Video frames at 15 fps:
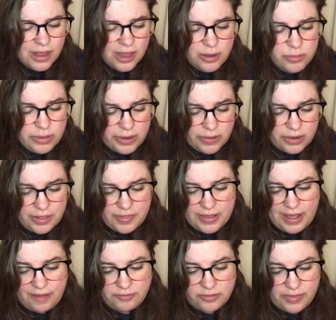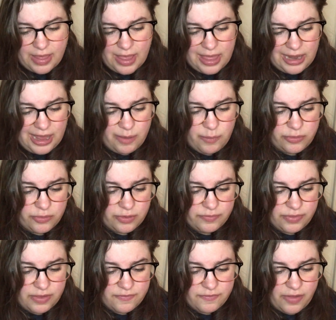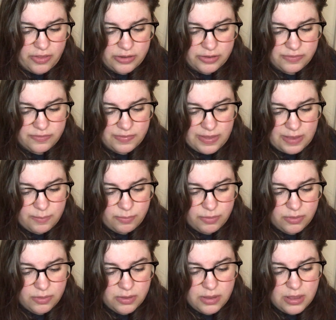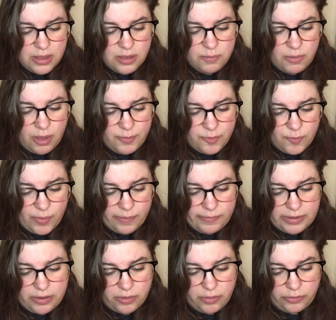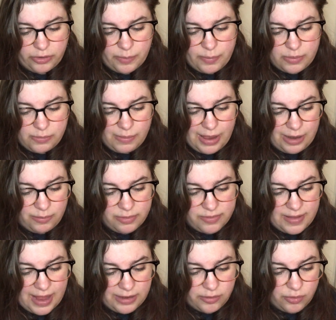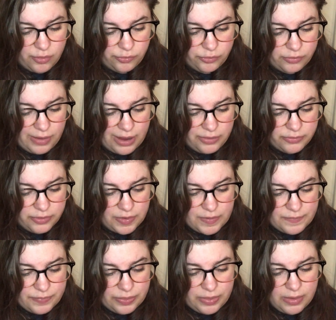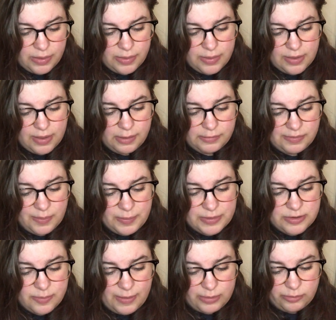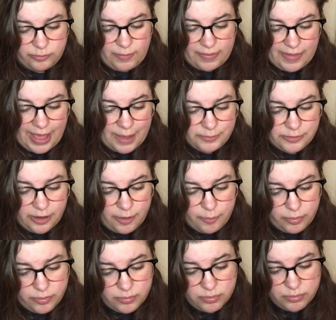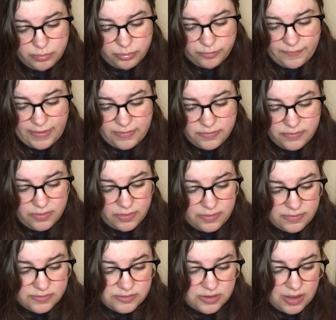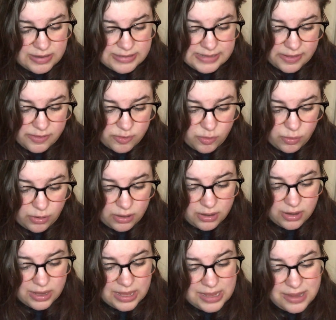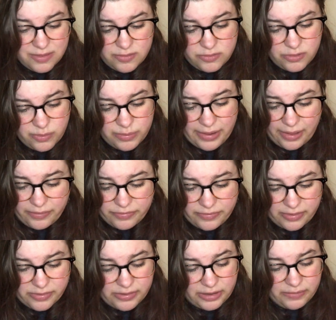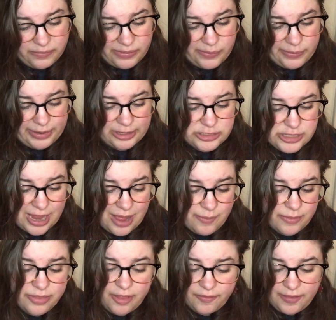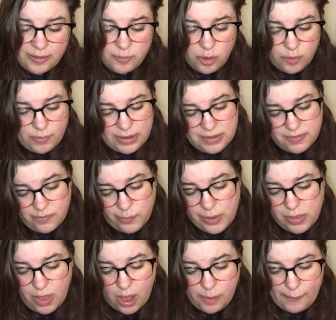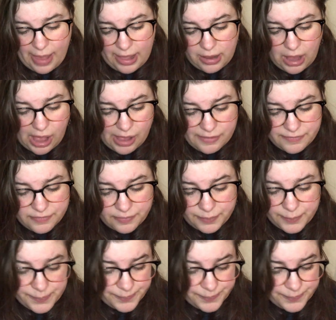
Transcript: I don't hear anything after that, and I wonder if they've fallen asleep. Mom is probably curled up in bed with Dad curled around her. I slip into bed with my laptop. Profound still isn't on Delacorte. There's no one else there that I really want to chat with at that moment, so I log back off.